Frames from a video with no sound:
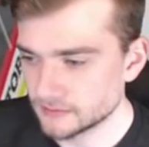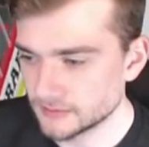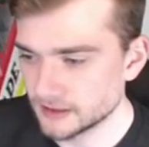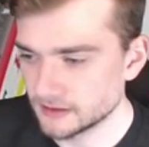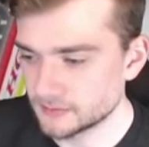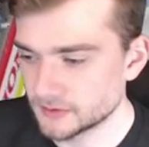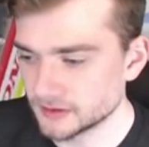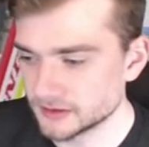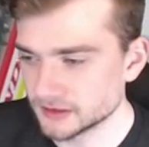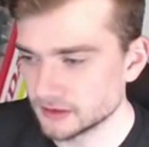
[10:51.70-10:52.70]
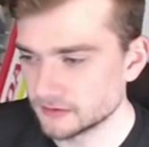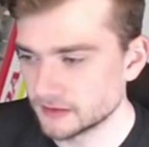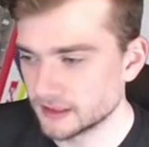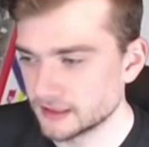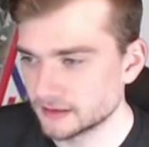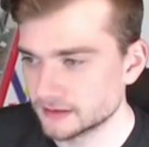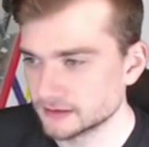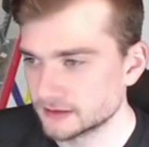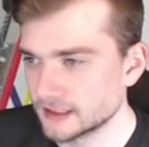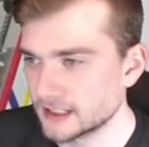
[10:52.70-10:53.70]
Man, they're pretty slow right now because
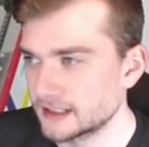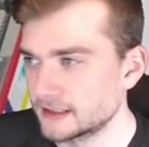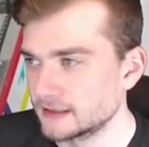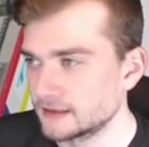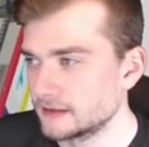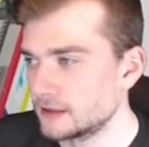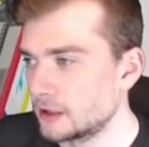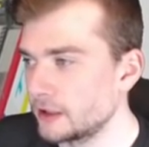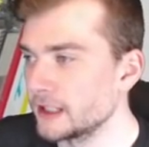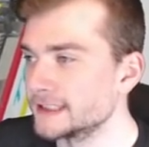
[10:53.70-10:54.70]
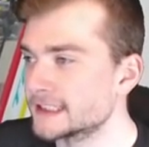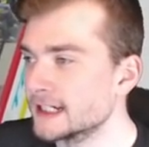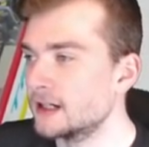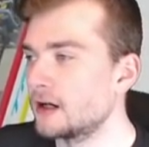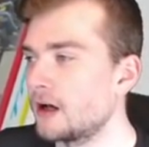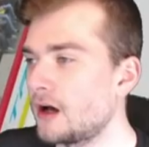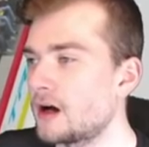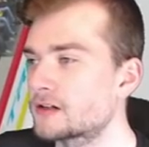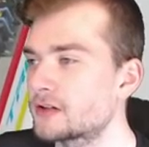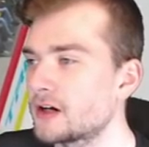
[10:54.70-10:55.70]
they're tired. Here it is!
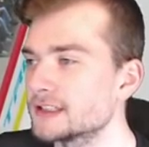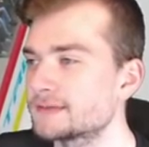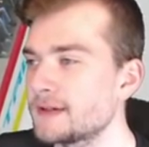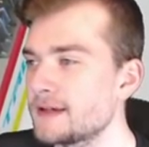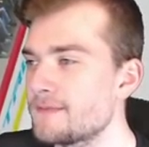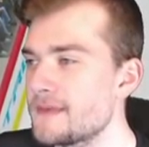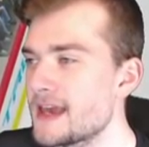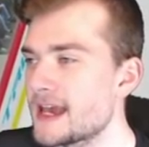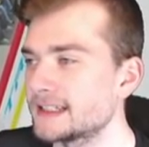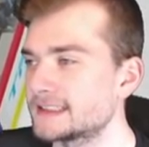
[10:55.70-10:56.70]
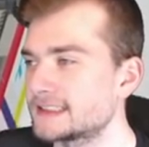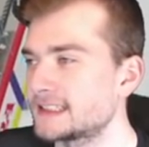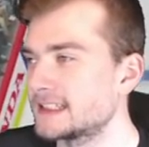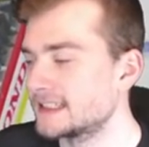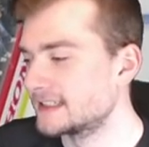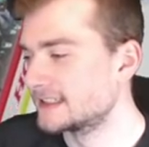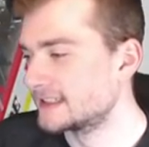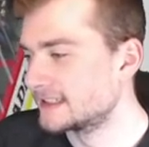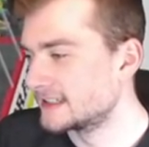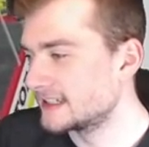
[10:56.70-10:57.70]
Oh, Crosby missed.
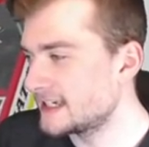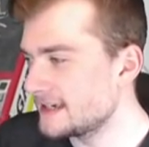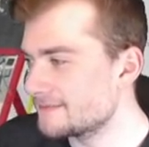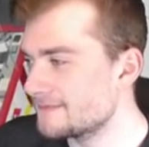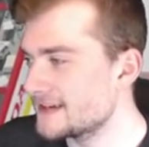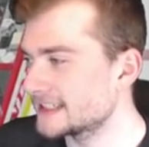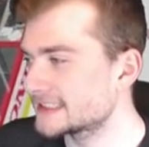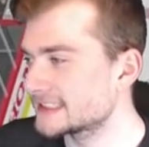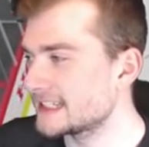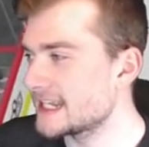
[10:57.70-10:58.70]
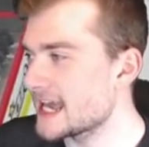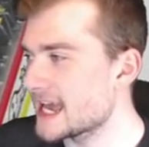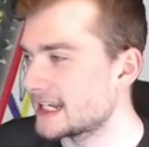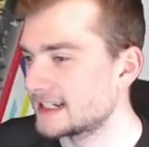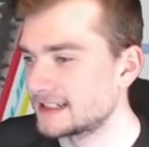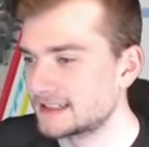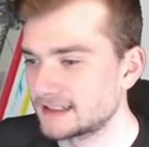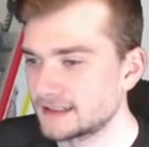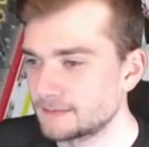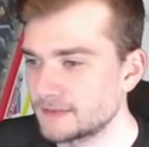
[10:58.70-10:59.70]
He missed the net.
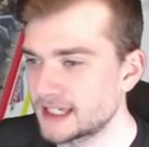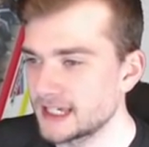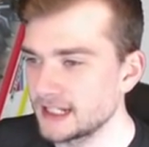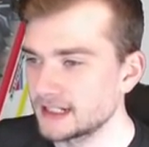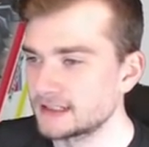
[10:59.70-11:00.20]
Big hit.